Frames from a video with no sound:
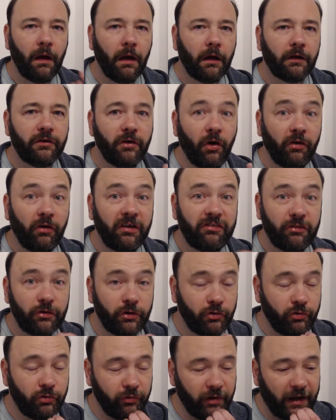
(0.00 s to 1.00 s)
Nice and
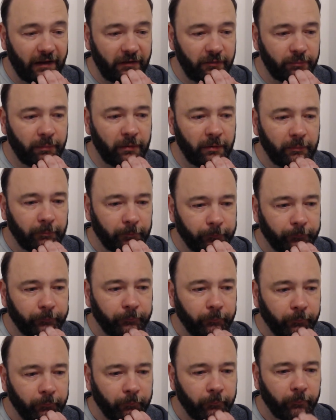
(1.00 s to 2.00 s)
crisp
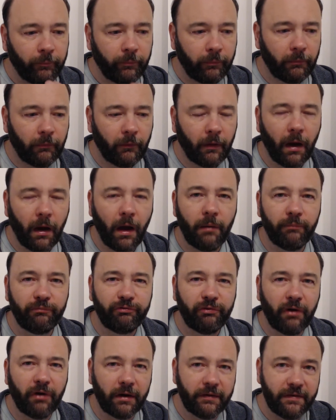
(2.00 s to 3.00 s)
up
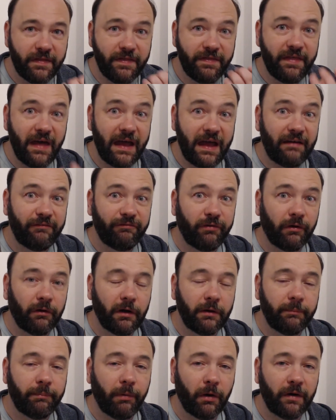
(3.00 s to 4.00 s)
front, then
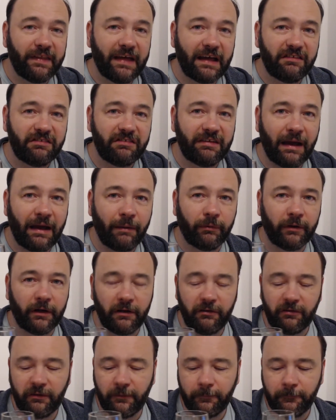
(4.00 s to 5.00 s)
followed by that
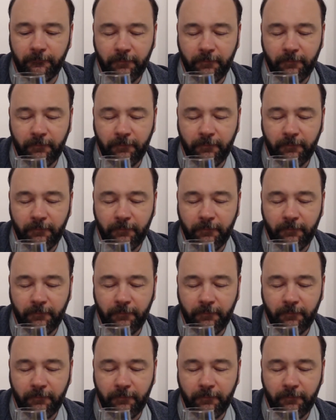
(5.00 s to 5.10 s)
sourness.